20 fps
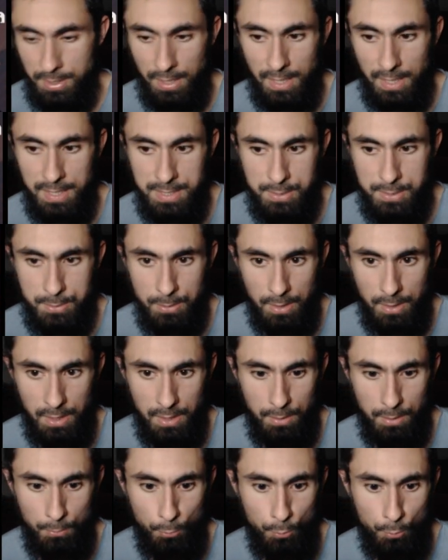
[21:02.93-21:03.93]
Heights
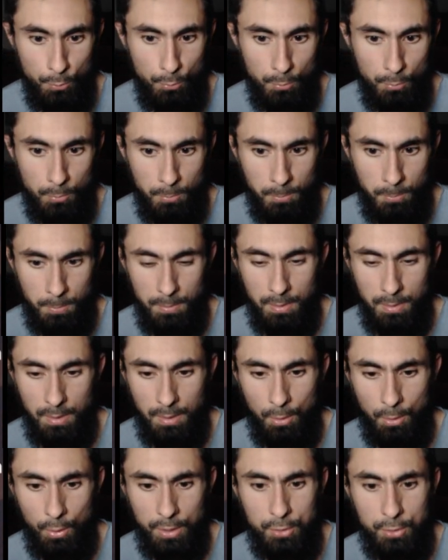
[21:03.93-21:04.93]

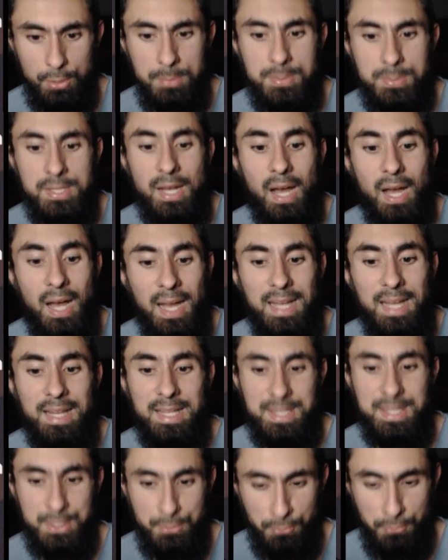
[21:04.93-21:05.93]
or Crimson
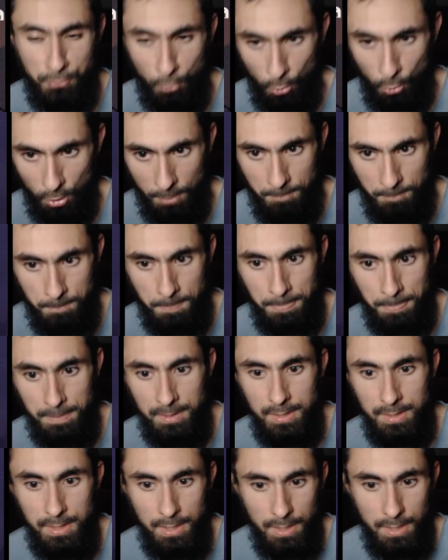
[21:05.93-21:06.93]
Highlands 4.
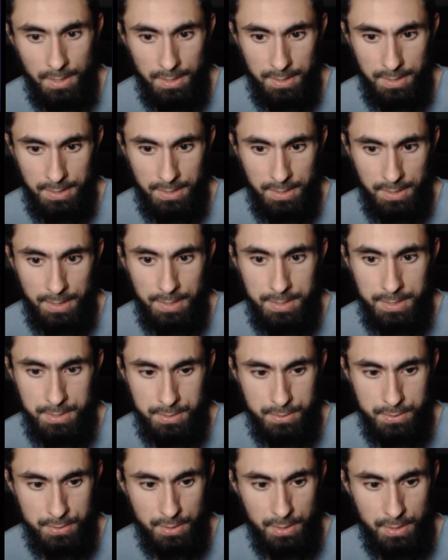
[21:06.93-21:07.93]

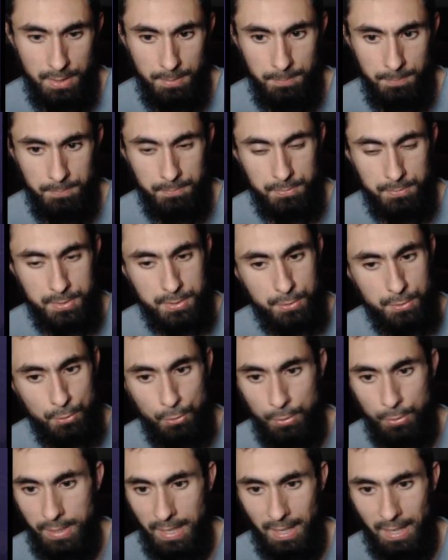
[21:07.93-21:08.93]
And
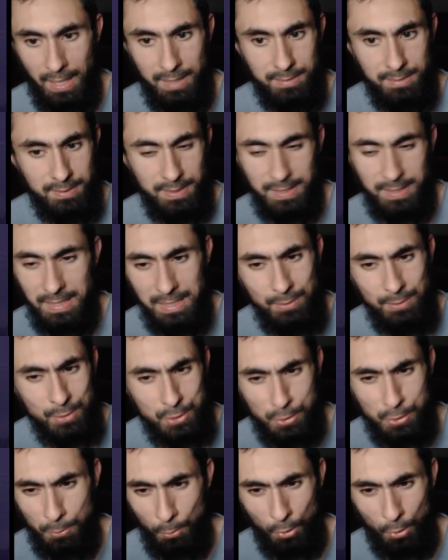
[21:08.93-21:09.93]
so yeah, I think even
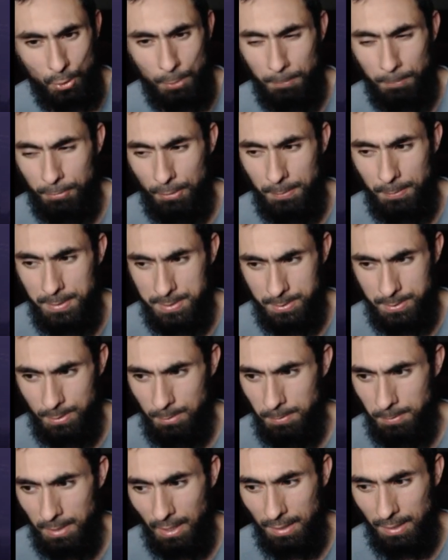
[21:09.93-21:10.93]
tomorrow probably it's
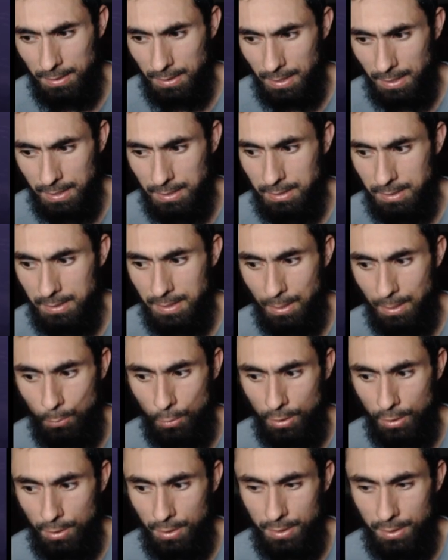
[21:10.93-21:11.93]
going to be unlikely that
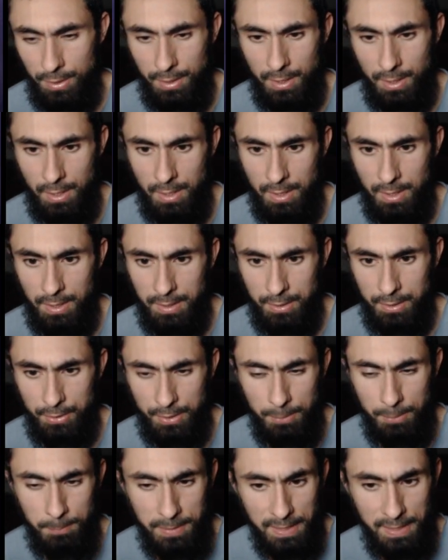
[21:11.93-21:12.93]
we're
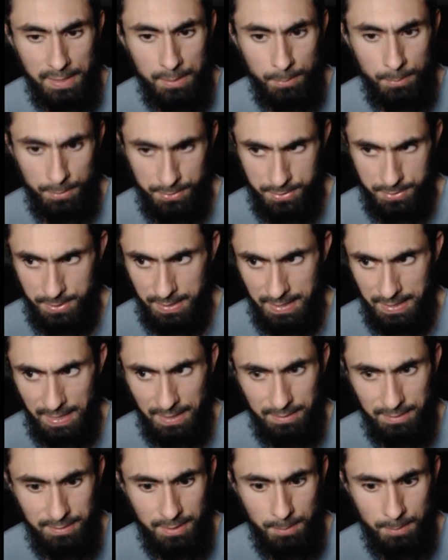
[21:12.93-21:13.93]
going to be able to
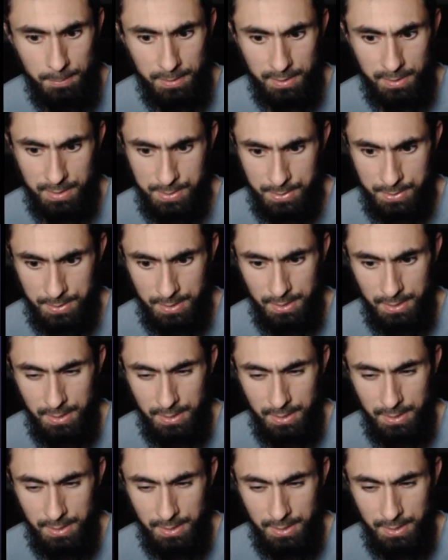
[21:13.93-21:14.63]
get there, because